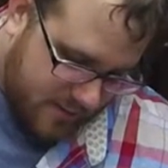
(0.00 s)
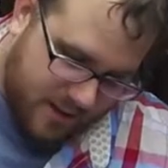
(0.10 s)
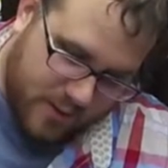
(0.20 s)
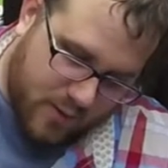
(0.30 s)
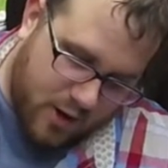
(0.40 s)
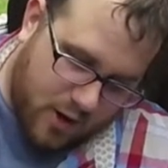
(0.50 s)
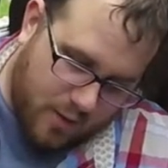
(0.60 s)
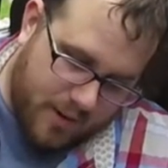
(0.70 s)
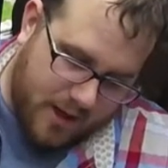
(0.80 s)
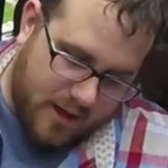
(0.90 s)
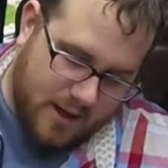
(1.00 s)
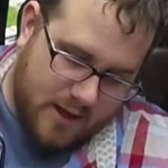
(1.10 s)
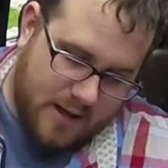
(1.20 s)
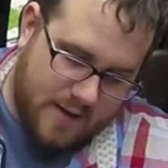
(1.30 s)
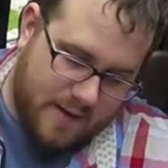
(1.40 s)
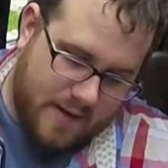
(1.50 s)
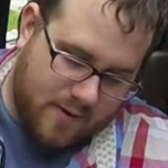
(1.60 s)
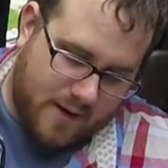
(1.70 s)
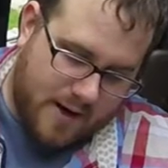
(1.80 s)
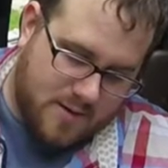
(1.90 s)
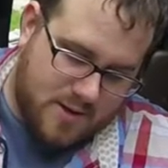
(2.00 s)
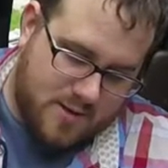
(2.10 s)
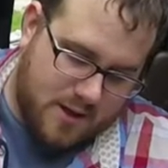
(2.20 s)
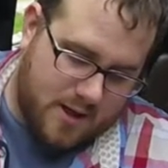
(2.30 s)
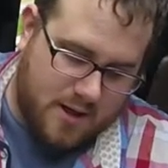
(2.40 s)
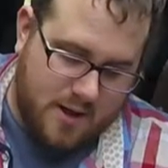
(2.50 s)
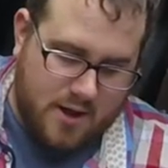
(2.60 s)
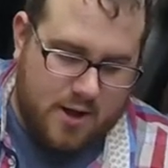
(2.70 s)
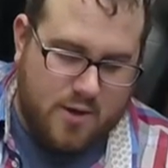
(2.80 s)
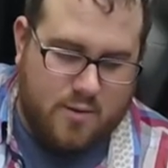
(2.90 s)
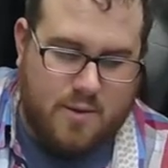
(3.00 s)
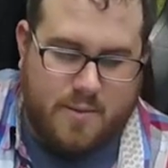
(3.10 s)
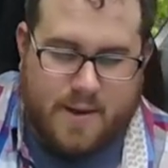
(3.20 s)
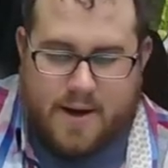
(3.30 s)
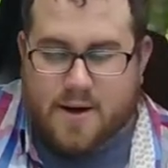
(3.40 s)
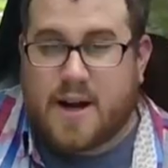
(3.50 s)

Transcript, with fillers: but we're hoping that round two here will be better.